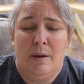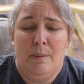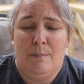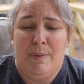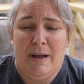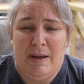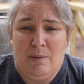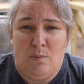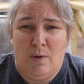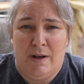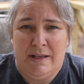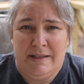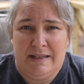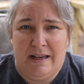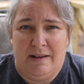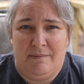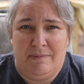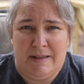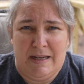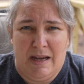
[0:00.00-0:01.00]
But once
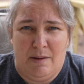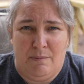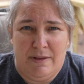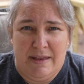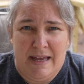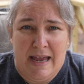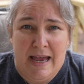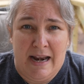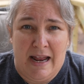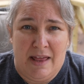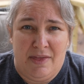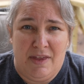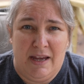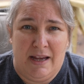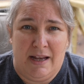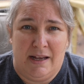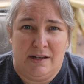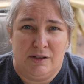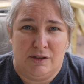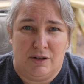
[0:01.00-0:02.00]
I'm done with that, I
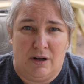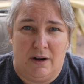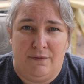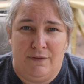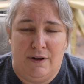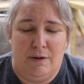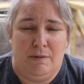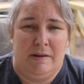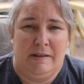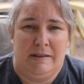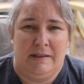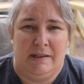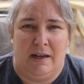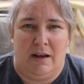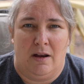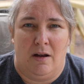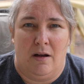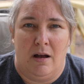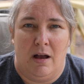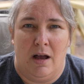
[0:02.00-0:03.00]
think I can start
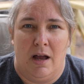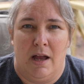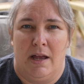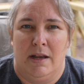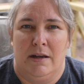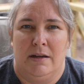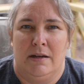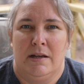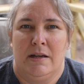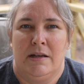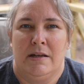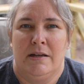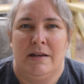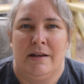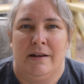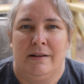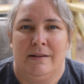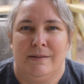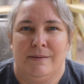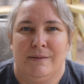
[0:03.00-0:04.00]
focusing on
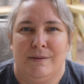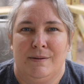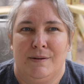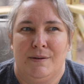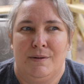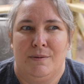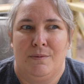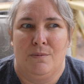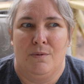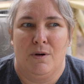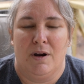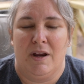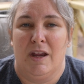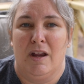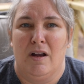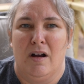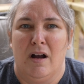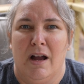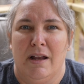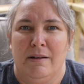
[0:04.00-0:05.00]

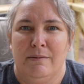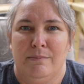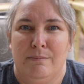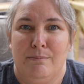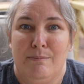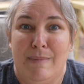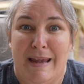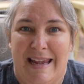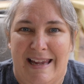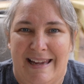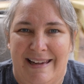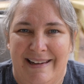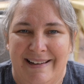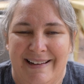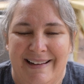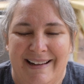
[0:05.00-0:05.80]
working on me